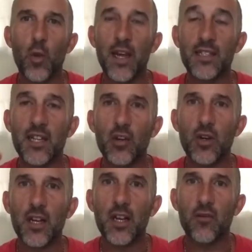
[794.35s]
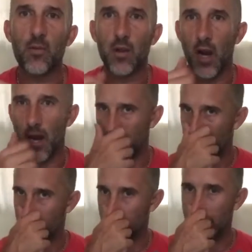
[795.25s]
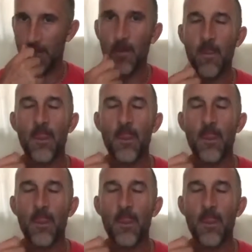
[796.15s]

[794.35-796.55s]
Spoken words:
ways that you could hear from God. All right?